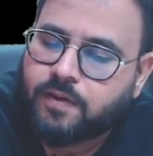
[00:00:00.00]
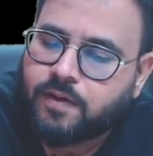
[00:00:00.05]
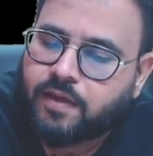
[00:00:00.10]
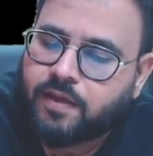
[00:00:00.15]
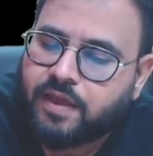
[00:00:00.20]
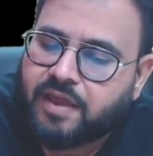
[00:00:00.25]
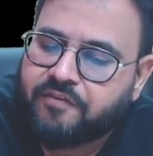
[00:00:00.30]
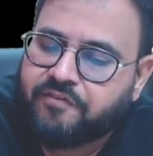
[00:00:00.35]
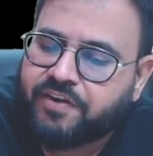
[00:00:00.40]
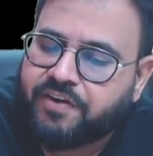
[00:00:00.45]

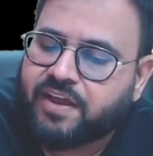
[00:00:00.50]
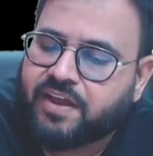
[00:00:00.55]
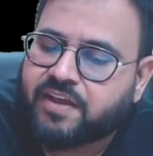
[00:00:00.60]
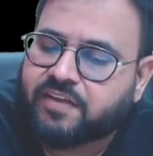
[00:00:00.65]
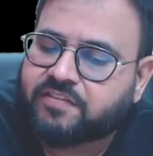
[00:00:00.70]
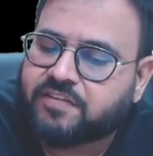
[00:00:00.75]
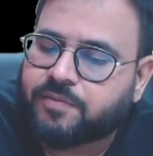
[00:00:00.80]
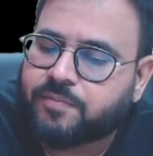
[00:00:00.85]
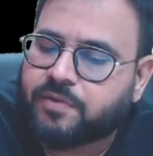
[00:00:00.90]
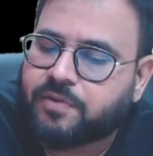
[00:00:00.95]
Every
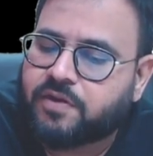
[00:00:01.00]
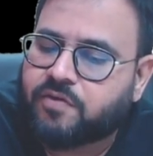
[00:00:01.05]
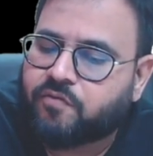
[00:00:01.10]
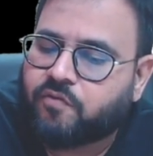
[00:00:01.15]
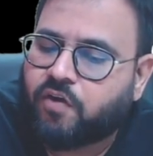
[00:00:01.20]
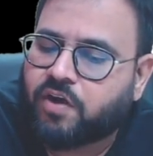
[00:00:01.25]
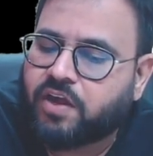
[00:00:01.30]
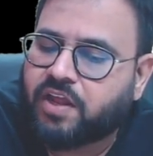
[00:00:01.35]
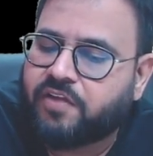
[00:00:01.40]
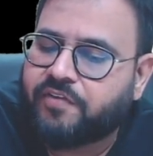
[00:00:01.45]
customer,
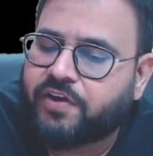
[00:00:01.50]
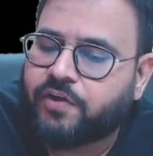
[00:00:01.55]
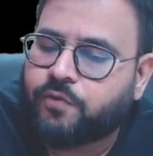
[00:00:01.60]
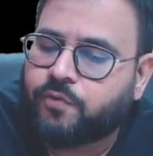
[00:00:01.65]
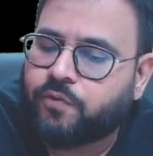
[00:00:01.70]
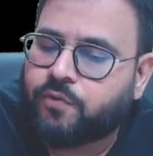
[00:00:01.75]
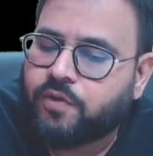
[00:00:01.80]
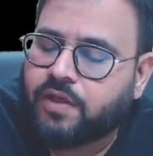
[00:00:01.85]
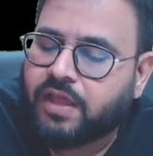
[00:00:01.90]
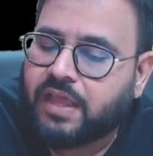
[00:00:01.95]
what he will
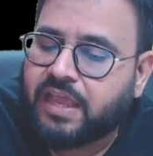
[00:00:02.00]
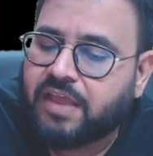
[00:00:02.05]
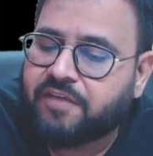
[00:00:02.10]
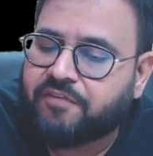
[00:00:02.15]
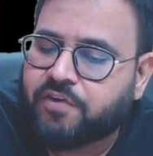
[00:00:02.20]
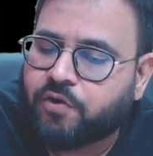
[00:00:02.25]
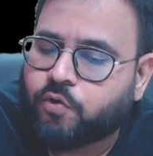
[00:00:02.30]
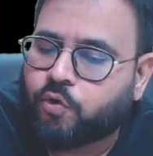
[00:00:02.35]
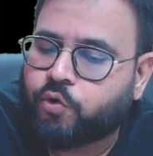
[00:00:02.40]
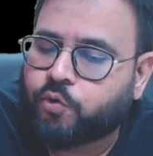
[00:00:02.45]
do? He
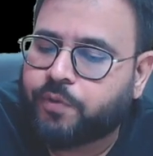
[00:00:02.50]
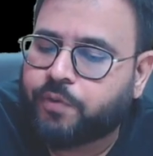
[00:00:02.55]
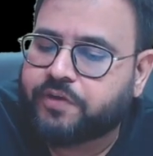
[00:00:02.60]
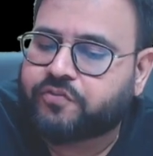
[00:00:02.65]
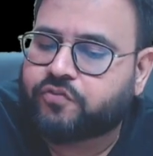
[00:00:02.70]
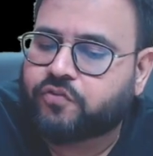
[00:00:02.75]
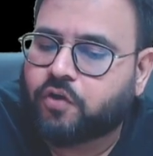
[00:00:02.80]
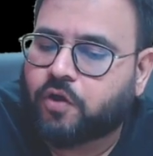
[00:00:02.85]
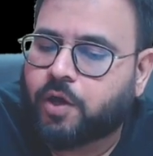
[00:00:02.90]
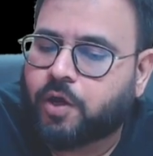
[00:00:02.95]
will go to a
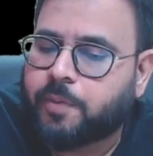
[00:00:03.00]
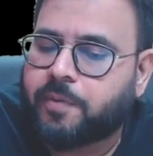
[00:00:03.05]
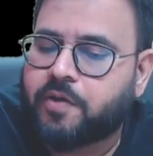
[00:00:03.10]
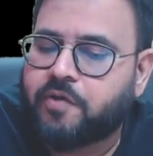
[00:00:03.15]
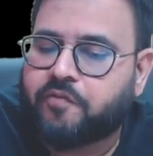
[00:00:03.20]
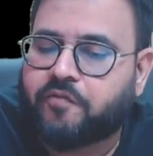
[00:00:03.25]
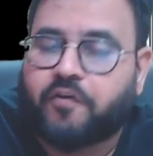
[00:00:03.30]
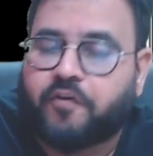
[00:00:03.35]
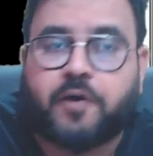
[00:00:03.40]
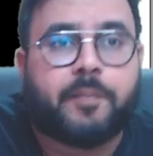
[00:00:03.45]
shop
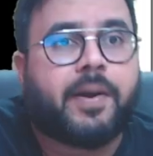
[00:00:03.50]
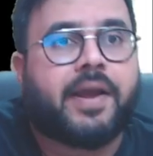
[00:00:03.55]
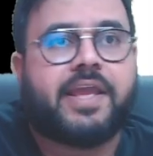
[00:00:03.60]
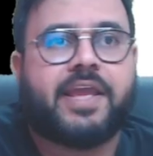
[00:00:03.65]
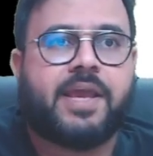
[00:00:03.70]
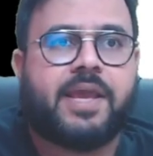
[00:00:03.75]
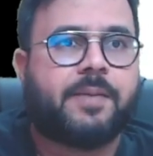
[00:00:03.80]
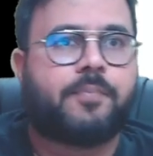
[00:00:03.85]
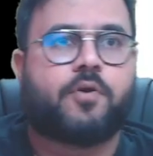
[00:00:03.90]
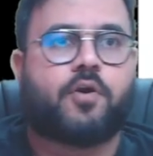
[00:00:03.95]
for
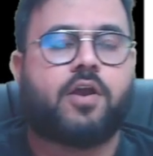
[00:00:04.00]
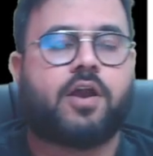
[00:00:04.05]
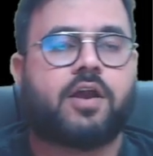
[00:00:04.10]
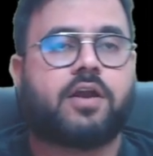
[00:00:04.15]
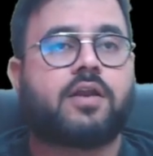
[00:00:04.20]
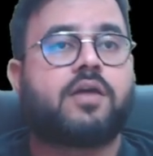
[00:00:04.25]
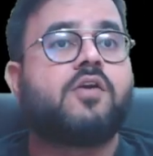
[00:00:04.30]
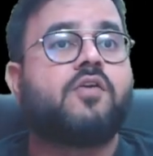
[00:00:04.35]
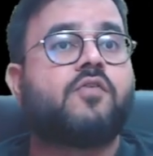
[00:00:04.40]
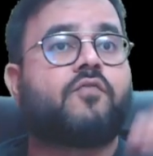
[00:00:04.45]
buying a product.
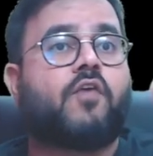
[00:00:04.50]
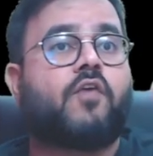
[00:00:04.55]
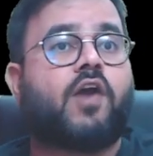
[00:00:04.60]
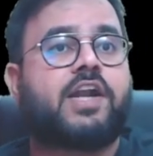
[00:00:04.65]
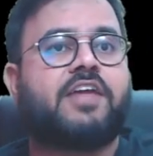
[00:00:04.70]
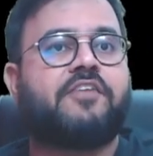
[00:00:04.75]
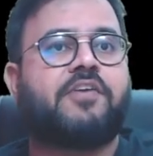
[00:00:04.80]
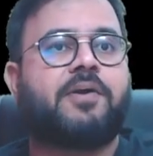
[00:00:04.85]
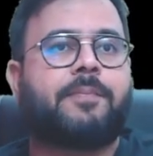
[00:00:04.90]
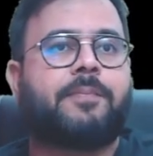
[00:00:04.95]

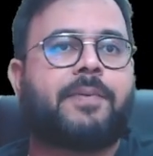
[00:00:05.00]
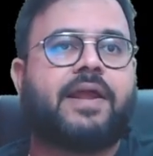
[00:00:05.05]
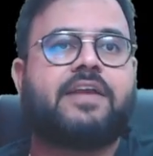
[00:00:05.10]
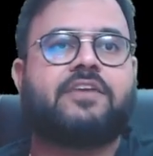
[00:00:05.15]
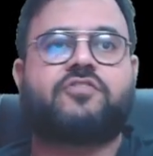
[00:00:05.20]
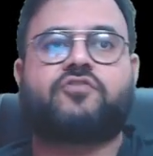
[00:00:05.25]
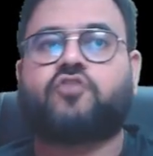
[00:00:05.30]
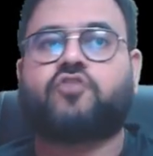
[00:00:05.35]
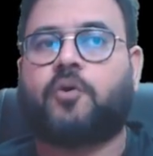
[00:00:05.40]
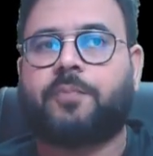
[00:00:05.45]
Whatever price
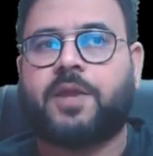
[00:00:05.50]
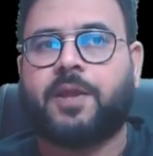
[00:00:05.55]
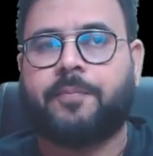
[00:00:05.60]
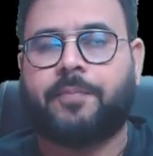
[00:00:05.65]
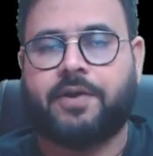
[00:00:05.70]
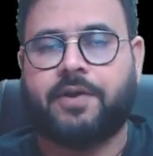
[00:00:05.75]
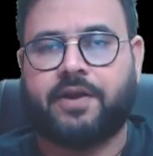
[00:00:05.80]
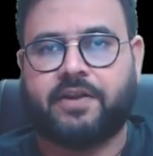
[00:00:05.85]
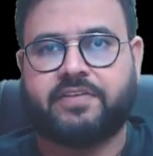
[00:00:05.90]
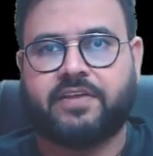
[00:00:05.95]

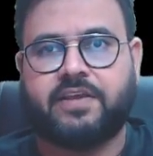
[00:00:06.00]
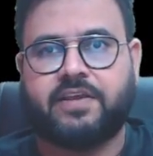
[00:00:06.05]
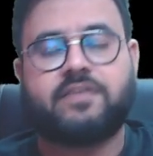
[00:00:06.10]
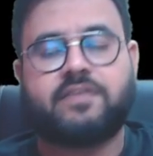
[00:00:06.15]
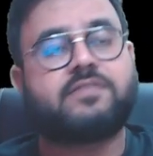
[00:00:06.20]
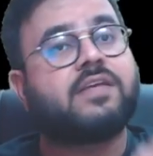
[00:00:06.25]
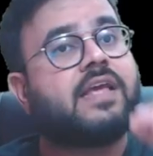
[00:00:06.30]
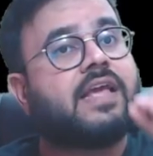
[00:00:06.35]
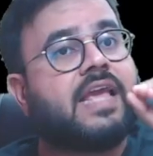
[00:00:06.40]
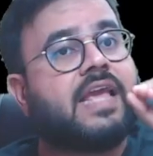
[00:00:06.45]
shopkeeper
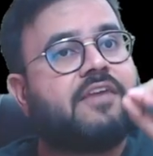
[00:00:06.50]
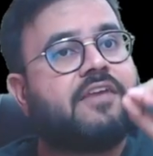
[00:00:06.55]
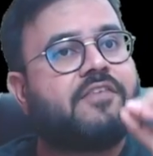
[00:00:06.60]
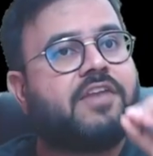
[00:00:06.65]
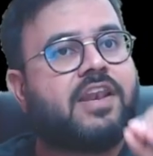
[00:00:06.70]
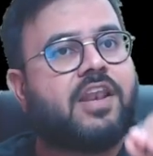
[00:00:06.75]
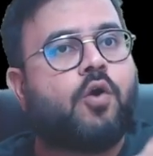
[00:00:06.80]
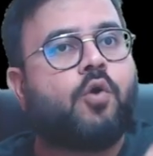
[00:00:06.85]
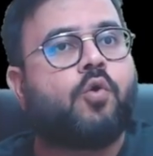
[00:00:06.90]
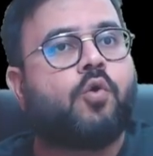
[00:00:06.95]
says, he will
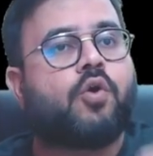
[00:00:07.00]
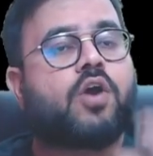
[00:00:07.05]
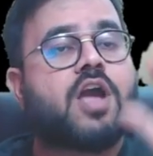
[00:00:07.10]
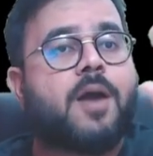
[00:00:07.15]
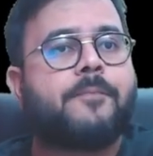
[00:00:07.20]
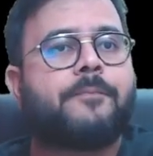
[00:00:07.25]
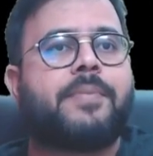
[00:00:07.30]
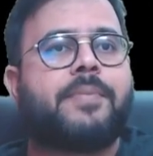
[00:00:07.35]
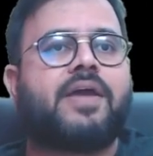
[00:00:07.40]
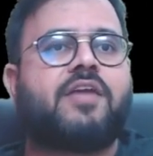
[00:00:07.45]
now
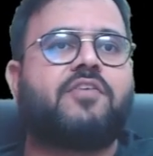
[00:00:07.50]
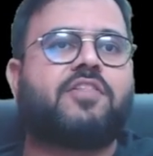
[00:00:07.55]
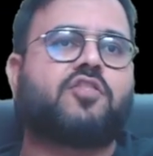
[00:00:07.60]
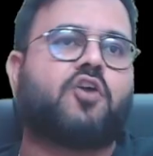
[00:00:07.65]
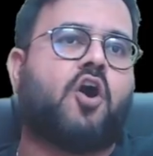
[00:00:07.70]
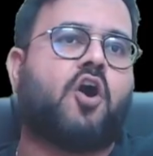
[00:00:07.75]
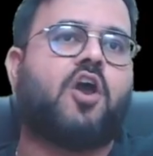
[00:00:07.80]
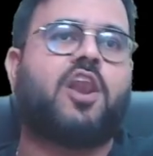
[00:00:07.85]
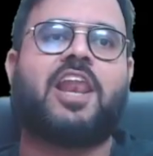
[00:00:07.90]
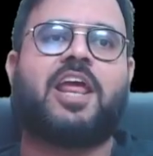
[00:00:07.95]
compare with
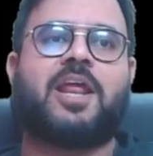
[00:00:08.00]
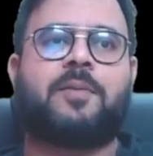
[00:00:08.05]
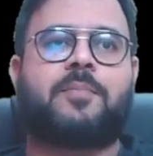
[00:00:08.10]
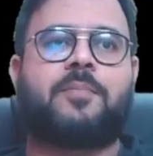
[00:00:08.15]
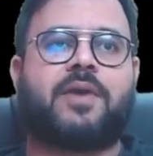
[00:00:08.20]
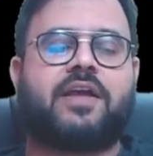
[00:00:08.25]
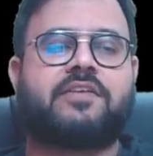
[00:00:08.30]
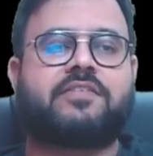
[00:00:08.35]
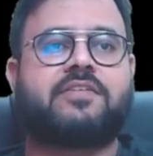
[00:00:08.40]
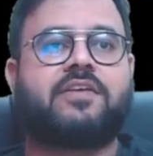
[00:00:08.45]
online
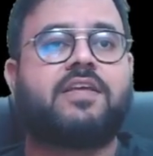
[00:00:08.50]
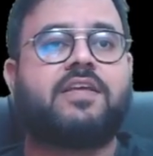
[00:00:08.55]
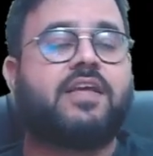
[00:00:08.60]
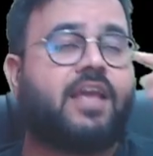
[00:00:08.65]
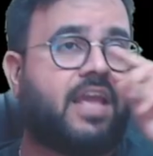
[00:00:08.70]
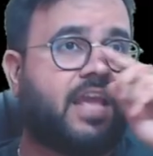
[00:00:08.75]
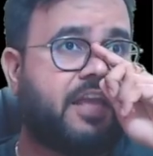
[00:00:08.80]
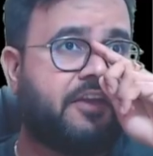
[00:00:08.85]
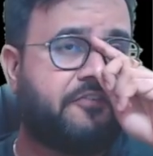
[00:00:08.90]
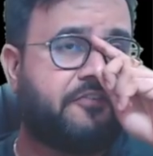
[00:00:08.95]
price.
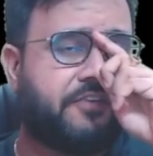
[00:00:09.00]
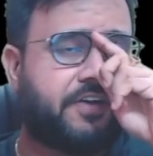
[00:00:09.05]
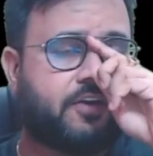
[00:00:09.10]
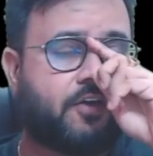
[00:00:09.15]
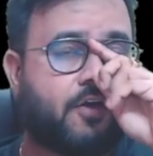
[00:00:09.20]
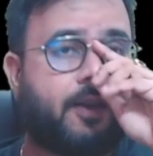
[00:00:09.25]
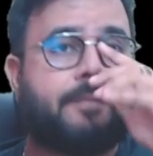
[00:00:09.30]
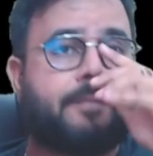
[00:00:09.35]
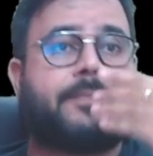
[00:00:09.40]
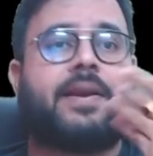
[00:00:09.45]
If at
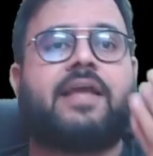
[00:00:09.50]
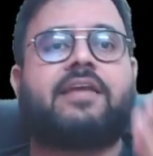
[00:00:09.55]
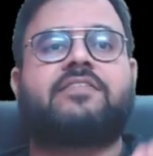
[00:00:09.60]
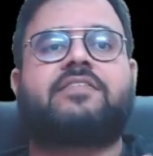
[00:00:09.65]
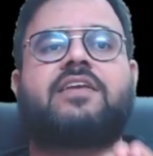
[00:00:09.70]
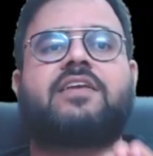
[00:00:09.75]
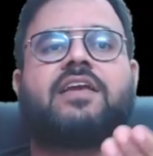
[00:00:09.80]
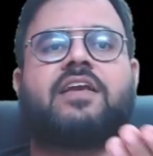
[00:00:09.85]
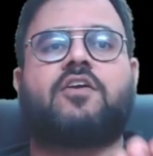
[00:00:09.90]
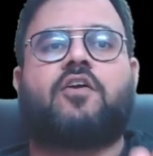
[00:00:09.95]
all
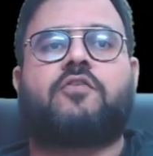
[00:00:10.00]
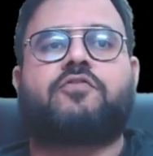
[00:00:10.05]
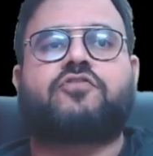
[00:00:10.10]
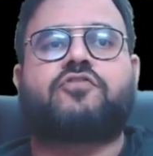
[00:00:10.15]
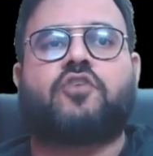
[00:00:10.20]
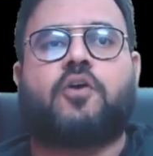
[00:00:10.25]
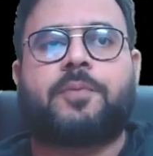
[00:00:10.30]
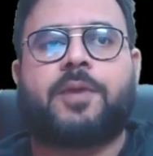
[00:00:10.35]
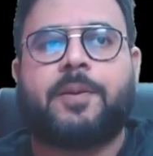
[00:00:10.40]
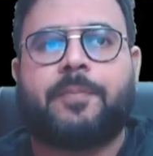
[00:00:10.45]
pricing of
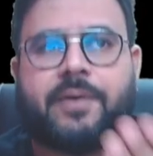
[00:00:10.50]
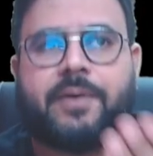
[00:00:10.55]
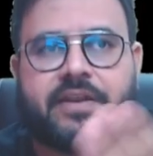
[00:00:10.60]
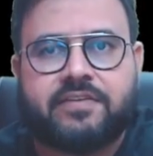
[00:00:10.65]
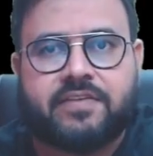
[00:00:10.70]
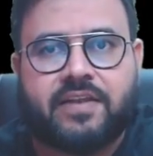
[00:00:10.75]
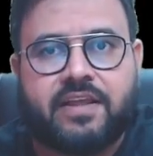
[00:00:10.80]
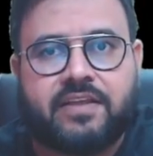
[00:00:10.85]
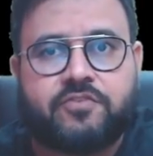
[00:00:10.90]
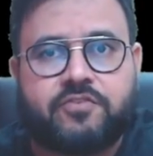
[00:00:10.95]
shopkeeper is
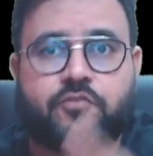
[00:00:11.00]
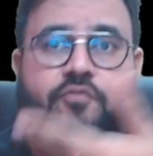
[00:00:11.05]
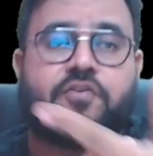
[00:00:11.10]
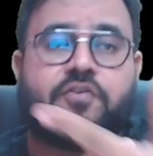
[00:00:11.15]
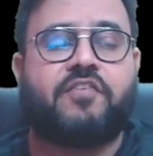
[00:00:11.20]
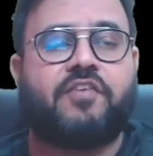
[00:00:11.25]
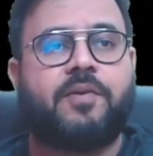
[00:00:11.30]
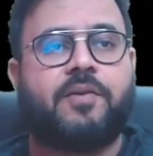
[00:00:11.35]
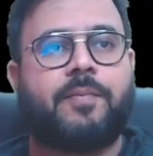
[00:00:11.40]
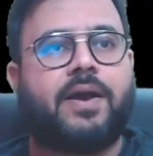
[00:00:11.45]
less, we
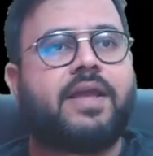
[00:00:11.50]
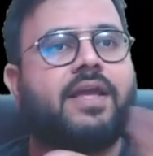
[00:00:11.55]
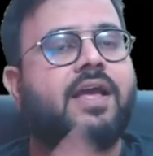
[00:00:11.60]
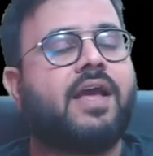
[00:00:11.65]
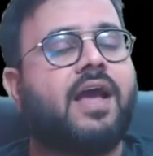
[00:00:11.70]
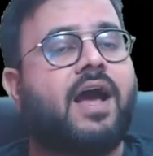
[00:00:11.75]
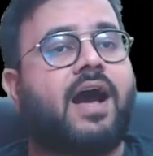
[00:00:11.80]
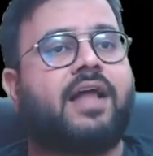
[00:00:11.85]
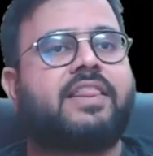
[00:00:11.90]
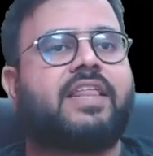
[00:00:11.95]
will buy.
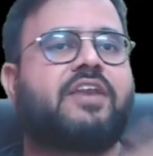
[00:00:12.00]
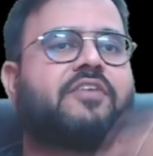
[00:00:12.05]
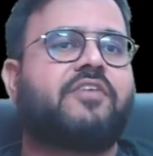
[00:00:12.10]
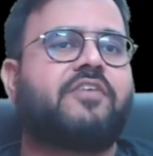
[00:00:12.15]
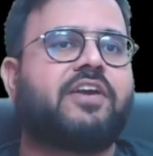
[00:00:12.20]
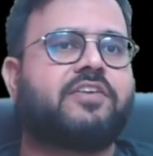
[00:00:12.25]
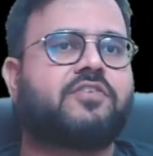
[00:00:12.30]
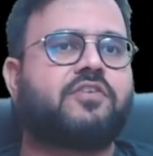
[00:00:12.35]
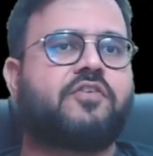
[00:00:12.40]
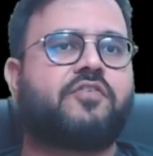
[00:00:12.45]

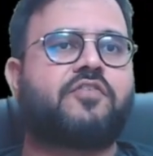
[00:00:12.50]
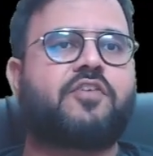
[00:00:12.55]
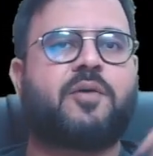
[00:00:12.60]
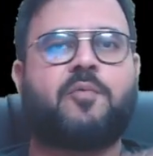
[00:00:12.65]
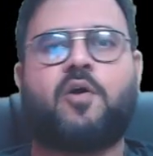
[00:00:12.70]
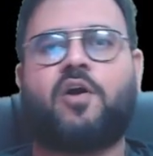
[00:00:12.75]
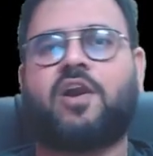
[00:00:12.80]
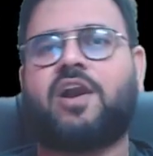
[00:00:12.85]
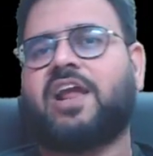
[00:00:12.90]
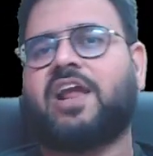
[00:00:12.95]
Otherwise, from
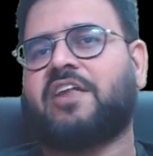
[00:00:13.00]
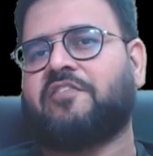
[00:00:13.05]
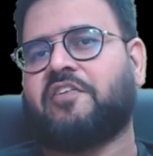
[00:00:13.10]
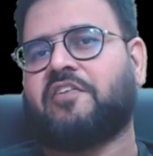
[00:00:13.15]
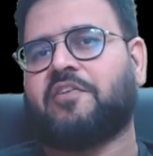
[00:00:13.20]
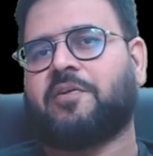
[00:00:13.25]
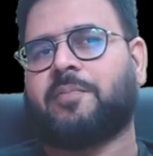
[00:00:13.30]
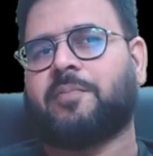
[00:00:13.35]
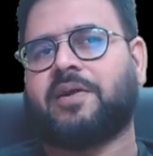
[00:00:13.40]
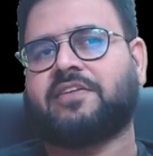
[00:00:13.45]
online we
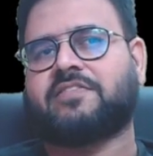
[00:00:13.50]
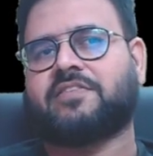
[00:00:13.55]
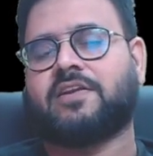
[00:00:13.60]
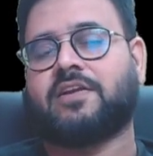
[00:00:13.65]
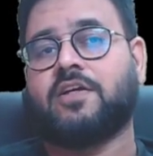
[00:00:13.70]
will buy, sir.